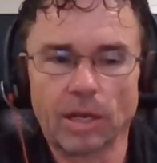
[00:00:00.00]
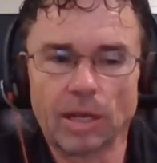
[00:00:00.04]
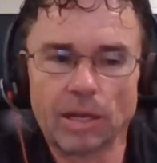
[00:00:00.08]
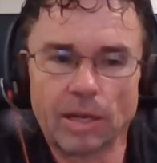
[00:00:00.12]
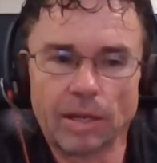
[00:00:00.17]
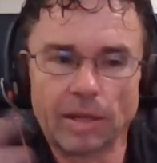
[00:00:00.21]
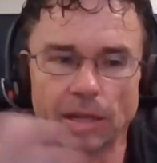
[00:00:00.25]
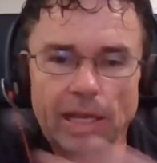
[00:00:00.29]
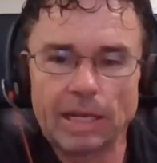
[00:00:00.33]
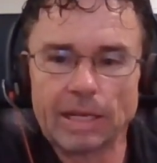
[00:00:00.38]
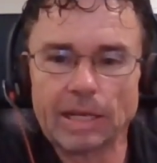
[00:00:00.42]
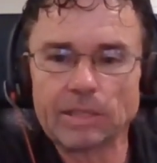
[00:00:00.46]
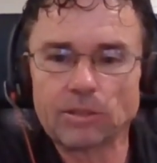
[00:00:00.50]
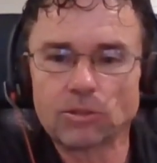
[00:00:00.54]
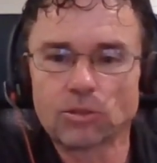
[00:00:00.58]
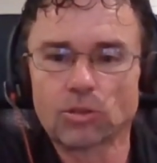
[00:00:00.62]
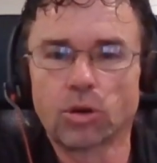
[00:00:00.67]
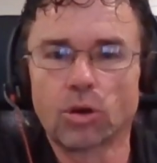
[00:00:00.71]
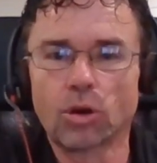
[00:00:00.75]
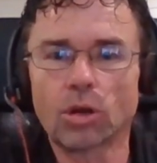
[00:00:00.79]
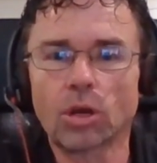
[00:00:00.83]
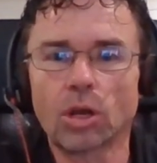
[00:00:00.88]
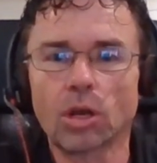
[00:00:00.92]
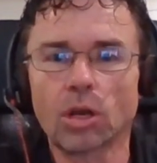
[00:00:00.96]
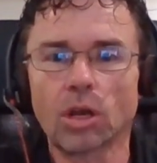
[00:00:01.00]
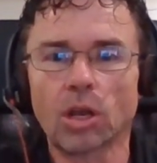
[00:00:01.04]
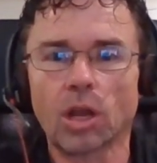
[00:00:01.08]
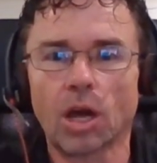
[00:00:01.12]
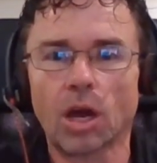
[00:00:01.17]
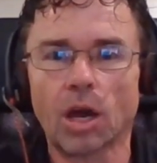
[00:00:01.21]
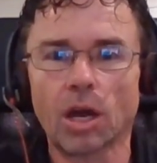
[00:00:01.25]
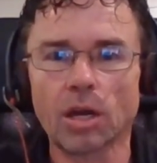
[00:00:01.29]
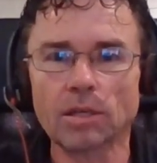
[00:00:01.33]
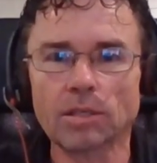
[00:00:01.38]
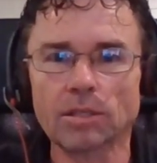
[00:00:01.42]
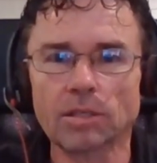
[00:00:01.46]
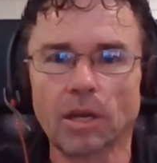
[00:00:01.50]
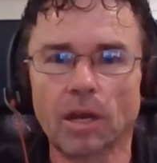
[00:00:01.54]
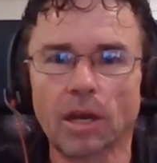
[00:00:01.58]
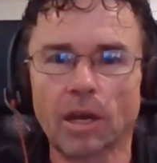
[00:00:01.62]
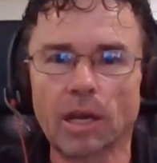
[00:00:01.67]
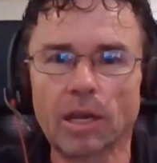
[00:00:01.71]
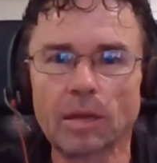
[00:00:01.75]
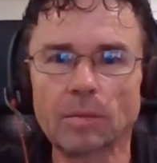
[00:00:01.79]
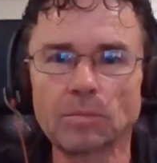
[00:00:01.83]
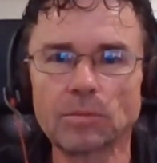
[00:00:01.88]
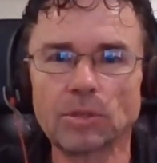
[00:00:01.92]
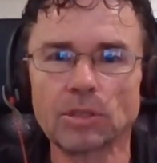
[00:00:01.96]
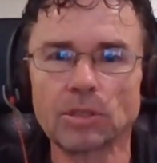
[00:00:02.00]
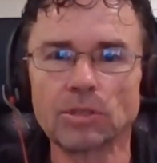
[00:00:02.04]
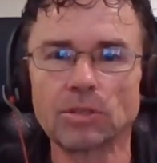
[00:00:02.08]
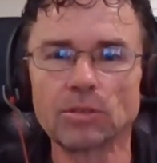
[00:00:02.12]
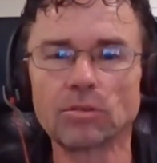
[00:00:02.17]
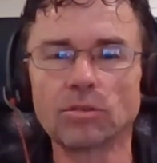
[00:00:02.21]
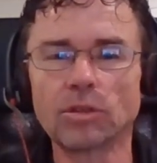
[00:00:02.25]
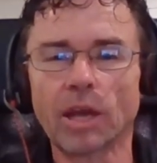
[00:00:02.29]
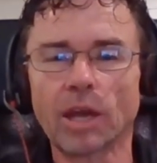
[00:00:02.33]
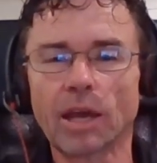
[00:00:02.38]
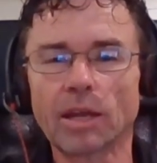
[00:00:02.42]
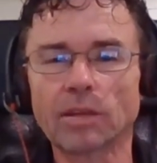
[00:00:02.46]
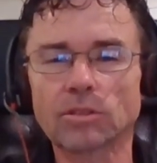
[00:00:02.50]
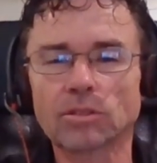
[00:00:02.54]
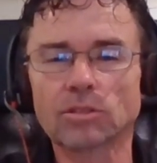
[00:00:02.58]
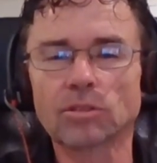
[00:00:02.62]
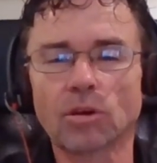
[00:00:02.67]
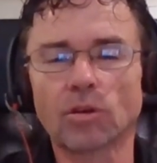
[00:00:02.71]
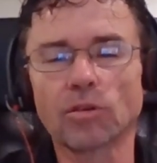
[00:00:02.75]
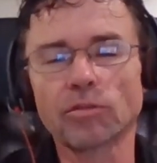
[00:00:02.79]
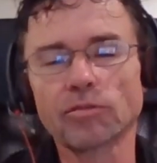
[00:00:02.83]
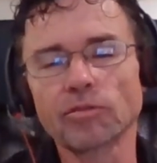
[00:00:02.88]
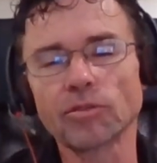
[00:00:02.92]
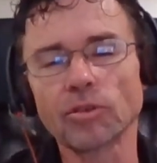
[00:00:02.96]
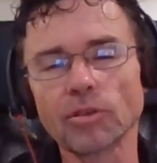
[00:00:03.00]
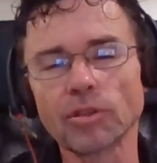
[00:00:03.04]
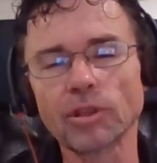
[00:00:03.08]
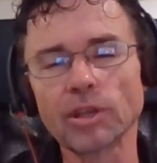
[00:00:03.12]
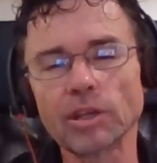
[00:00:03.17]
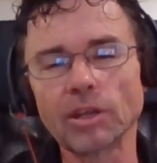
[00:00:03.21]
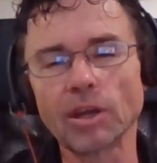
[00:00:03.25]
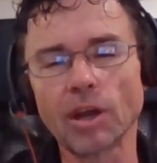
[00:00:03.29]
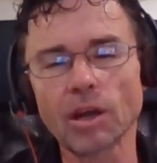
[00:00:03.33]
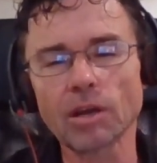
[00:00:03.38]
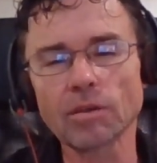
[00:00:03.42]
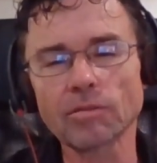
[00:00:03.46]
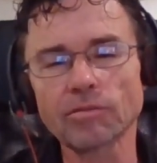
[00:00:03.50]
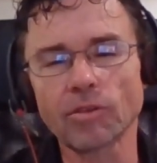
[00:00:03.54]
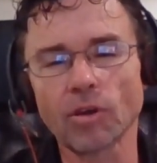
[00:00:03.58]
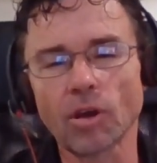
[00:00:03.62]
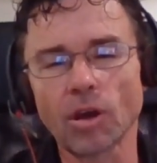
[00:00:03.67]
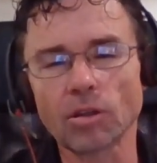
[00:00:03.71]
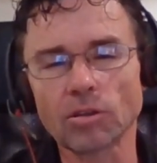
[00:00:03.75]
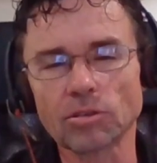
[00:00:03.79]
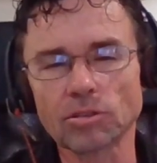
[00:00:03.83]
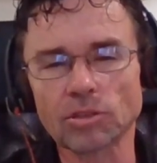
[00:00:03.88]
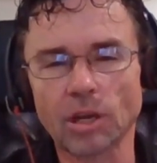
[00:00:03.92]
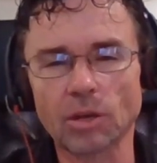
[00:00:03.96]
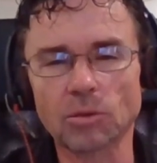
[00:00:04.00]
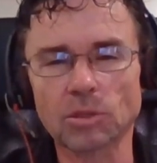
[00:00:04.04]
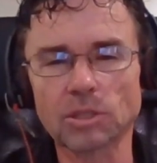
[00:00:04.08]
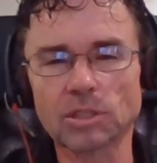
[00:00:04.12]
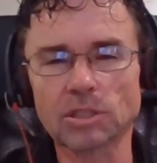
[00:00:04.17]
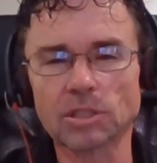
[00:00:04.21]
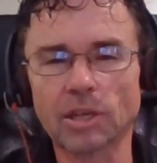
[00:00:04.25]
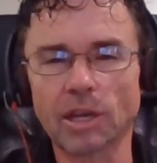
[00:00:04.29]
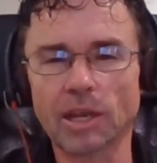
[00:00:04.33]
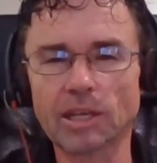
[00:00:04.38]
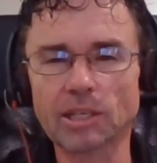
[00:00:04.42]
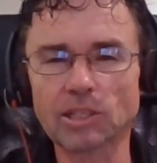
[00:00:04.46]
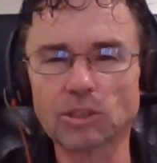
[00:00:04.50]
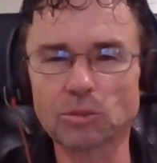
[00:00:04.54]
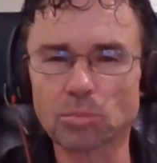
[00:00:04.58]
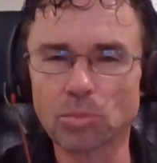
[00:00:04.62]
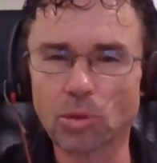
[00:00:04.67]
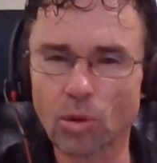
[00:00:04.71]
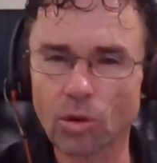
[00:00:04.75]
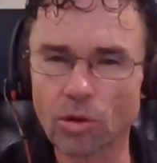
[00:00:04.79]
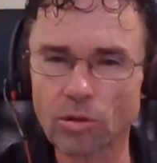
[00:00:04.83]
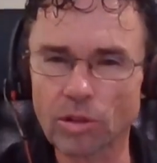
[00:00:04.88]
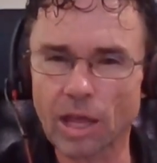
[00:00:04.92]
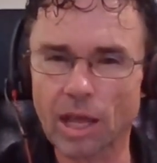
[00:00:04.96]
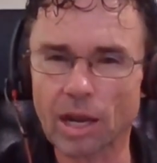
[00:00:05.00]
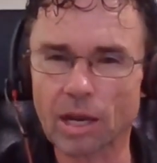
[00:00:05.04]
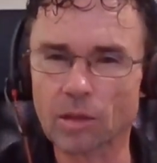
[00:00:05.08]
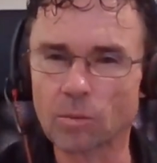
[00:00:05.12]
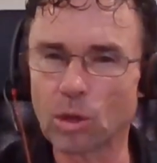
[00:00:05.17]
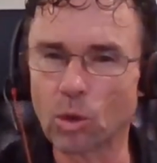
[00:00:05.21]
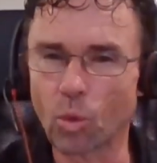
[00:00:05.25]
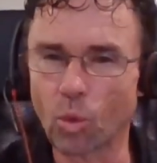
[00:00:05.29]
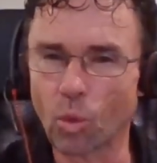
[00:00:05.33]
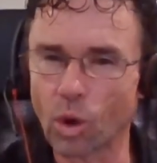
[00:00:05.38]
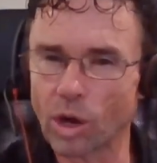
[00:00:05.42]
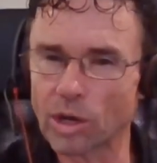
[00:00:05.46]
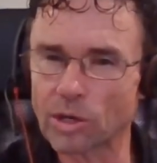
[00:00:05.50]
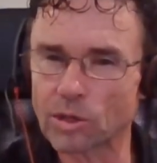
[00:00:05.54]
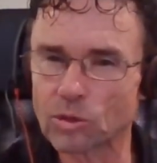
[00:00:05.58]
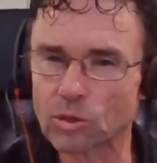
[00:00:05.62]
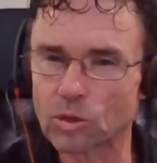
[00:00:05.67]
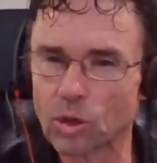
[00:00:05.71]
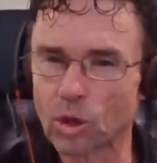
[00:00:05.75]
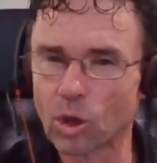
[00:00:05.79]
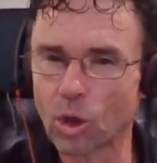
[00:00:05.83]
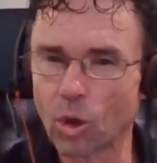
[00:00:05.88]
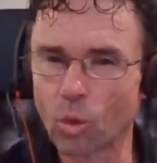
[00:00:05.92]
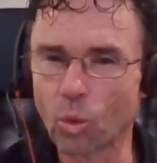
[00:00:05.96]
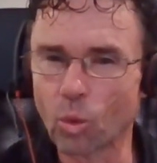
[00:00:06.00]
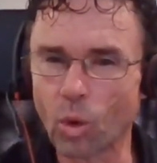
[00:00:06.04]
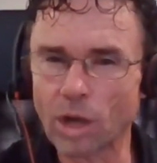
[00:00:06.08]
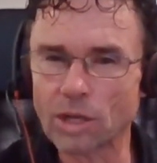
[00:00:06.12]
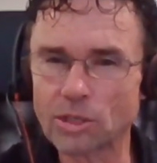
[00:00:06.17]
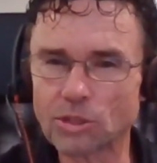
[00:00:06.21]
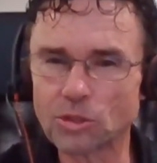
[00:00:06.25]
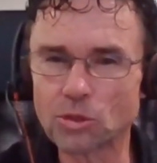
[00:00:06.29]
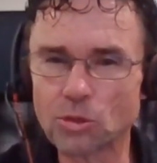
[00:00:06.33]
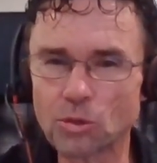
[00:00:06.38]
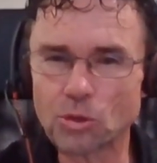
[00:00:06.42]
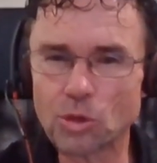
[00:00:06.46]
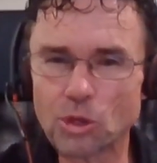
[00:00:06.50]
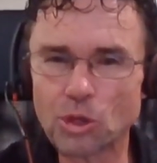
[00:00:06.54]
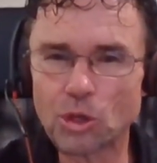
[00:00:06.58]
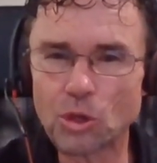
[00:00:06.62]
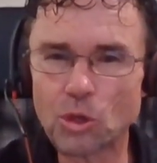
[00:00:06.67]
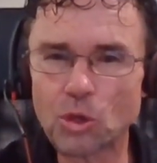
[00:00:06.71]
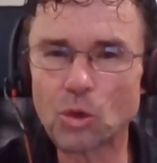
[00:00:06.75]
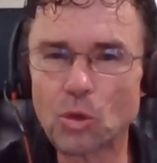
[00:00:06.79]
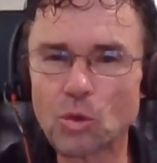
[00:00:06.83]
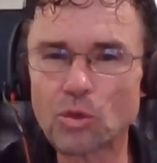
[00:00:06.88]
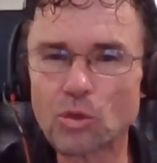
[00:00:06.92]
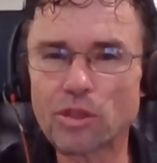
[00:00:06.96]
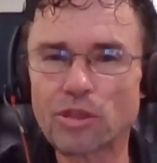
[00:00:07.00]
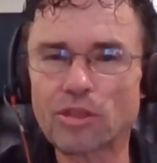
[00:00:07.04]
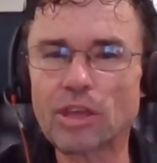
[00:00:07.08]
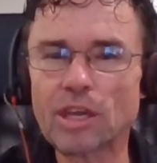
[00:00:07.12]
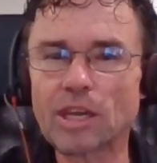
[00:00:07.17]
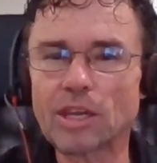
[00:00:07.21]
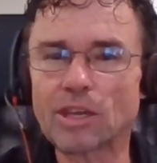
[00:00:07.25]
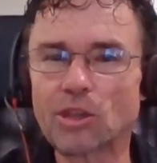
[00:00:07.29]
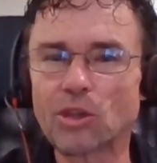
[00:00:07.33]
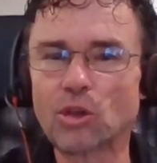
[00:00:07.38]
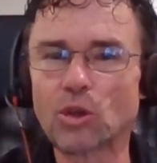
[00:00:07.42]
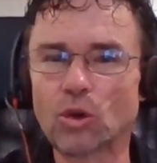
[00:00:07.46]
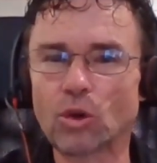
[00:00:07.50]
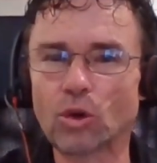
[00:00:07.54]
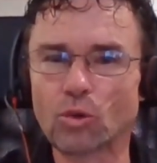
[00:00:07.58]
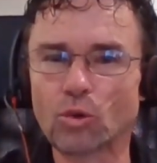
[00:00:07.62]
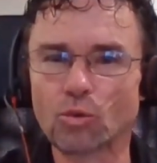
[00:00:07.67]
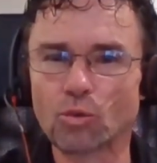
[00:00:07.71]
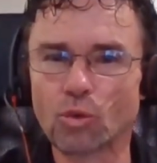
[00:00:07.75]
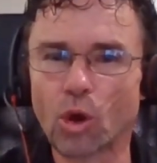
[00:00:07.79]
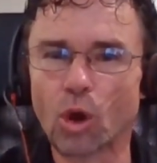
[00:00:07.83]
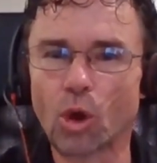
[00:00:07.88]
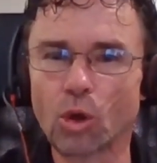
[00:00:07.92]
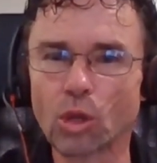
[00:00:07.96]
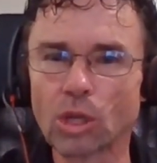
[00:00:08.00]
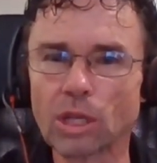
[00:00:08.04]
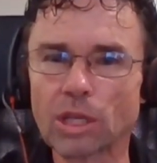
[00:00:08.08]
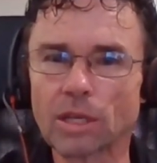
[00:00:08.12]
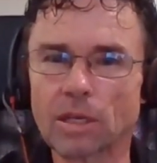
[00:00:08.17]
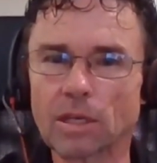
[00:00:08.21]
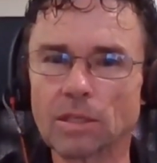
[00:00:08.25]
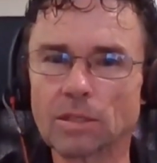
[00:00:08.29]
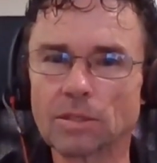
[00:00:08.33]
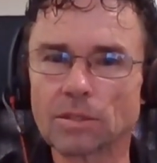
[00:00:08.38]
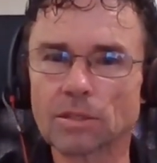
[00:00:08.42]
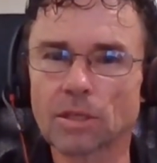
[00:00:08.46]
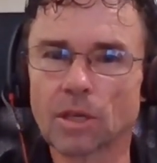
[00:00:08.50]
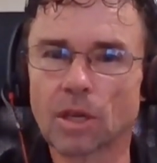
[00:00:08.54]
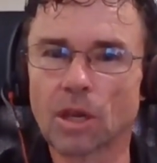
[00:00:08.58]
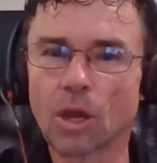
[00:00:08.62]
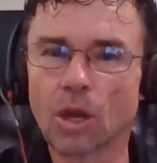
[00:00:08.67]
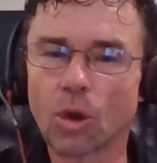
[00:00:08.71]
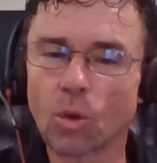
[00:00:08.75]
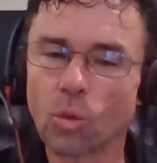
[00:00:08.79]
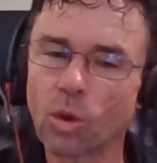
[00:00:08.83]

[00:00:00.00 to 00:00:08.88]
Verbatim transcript: And and it took a lot of time to do that. So for mm. the hmm. young fathers, I would say explore that a little bit. What what do you think your role is?